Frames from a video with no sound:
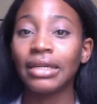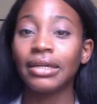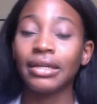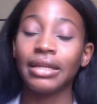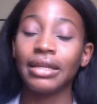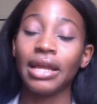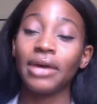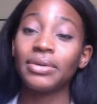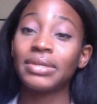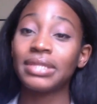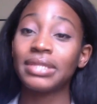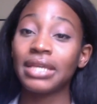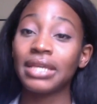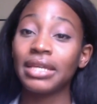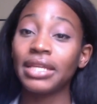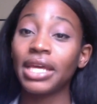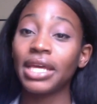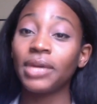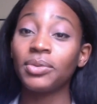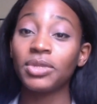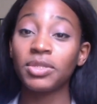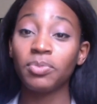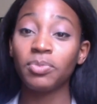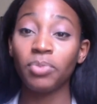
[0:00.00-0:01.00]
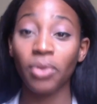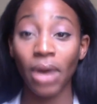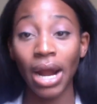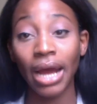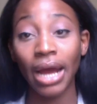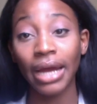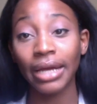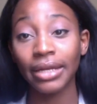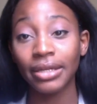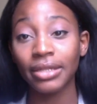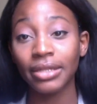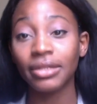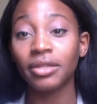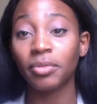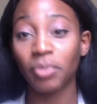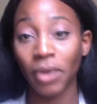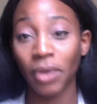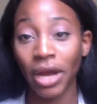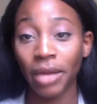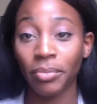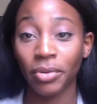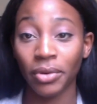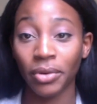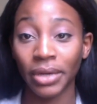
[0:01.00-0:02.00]
Now, Sunday was Pride, the
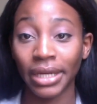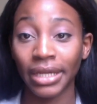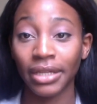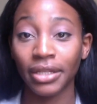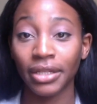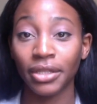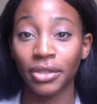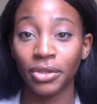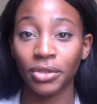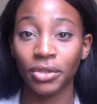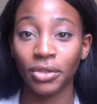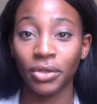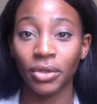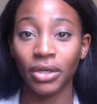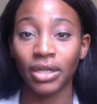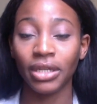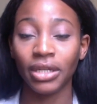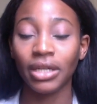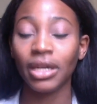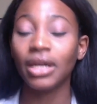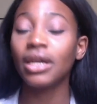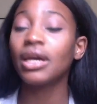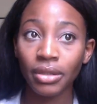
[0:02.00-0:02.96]
Pride Parade in New York.